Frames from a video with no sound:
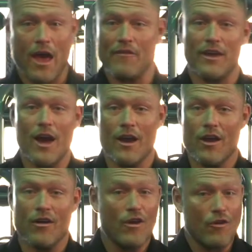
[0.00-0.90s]

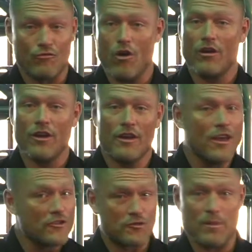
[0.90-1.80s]
avocado, rocket,
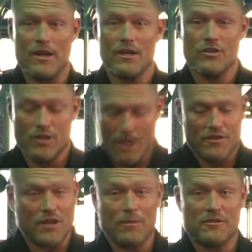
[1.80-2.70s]
spinach,
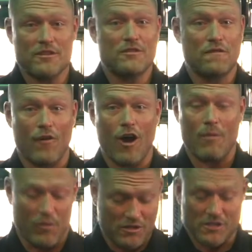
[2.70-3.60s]
substance,
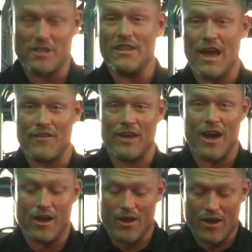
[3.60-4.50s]
fibre, which is in the
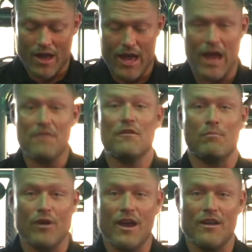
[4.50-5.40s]
avocado and the
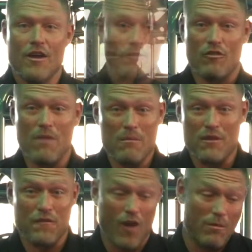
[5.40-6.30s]
bread. Remember,
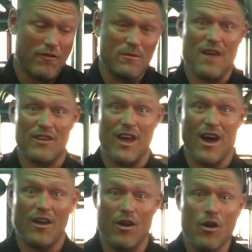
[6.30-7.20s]
the fibre from the
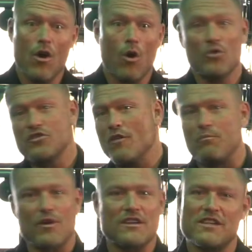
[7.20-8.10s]
avocado also
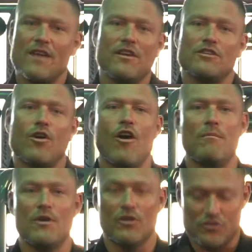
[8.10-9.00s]
brings down the entire
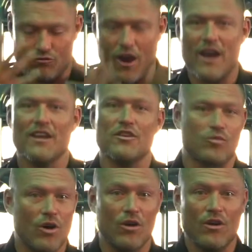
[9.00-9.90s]
meal's rating as
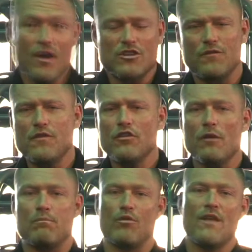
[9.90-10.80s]
well. So if you've got
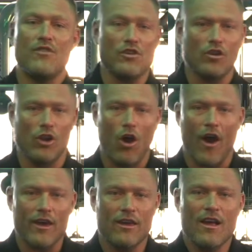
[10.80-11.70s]
a bread that you
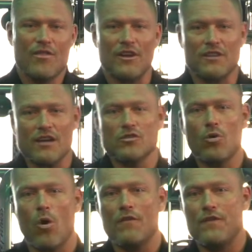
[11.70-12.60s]
like that doesn't
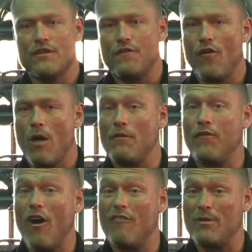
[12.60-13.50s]
quite fit the fibre
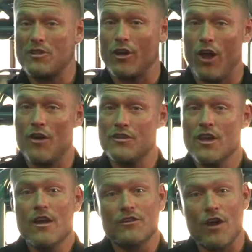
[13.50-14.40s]
5 but it's close,
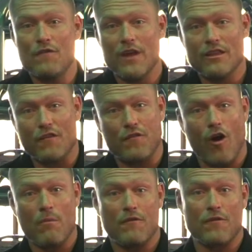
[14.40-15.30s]
Don't forget the
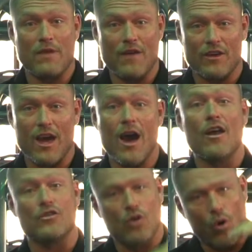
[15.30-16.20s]
fibre from the
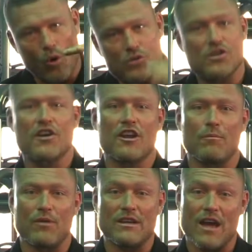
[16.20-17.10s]
avocado is also going to
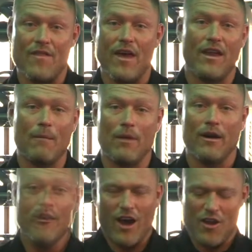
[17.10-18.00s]
bring down that number.
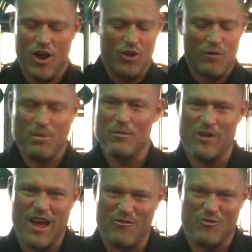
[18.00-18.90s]
I know a lot of
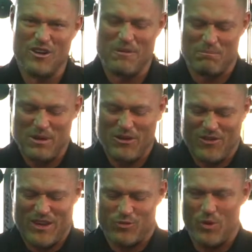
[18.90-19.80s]
people aren't really big
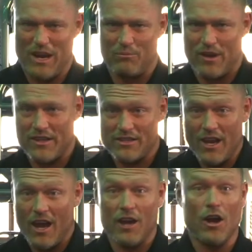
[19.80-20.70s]
on these weird breads,
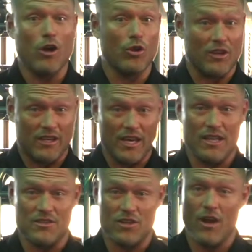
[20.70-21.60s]
and I know a lot of
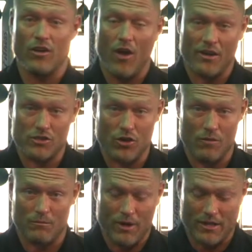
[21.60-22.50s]
kids don't like
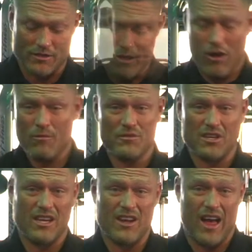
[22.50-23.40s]
certain breads. I remember as
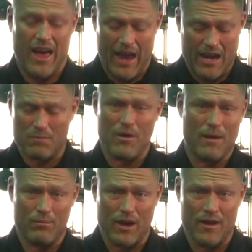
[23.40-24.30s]
a kid I hated
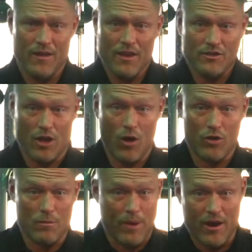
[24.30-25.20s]
brown bread. So all
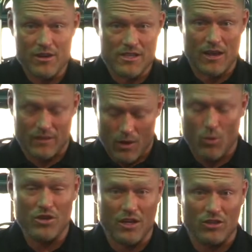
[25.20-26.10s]
you parents out there,
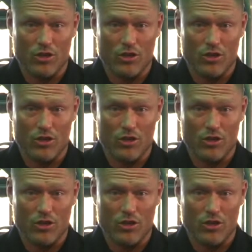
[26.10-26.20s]
what you can